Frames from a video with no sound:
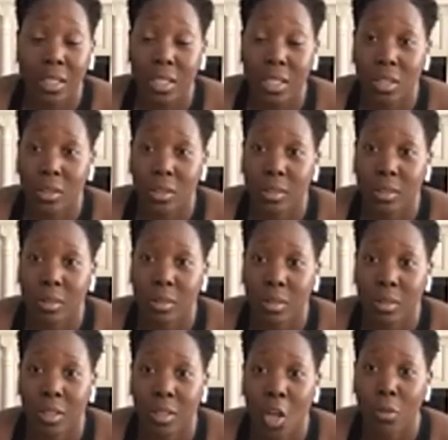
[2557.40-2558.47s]
turns into
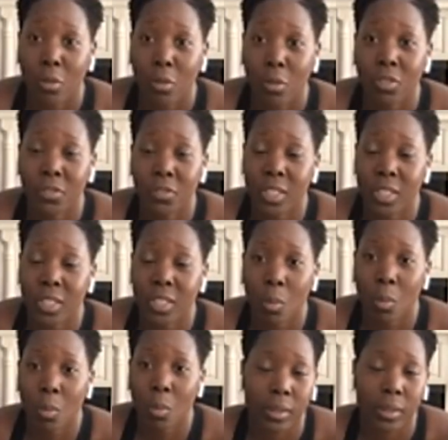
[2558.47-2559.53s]
3, and then look at you,
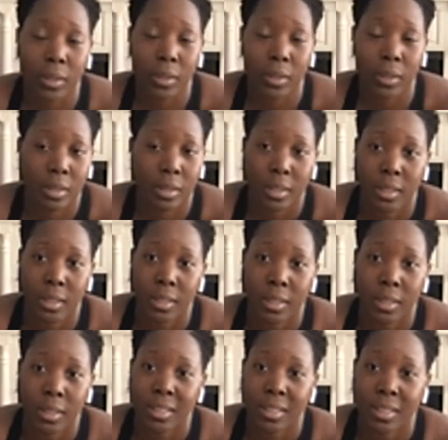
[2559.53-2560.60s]
COVID-15 no
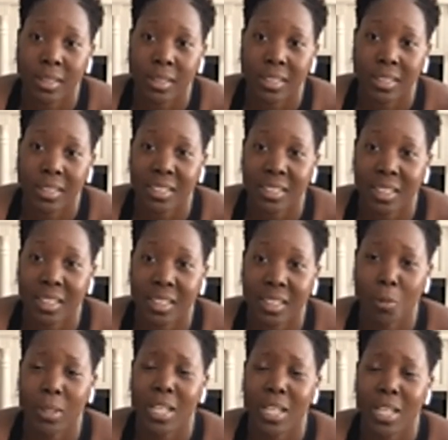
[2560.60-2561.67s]
more.
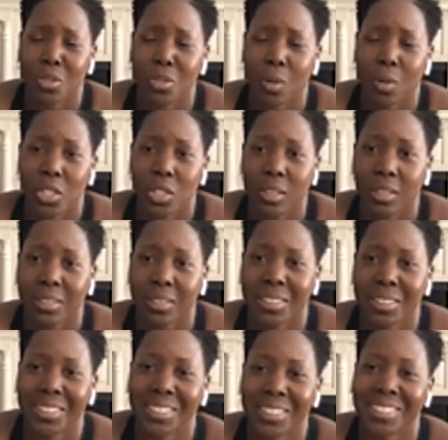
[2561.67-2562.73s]
I hope that answers
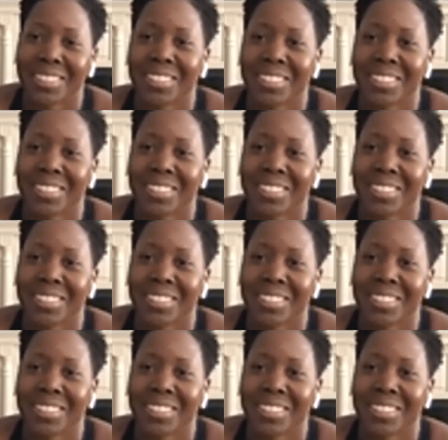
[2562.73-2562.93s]
your question.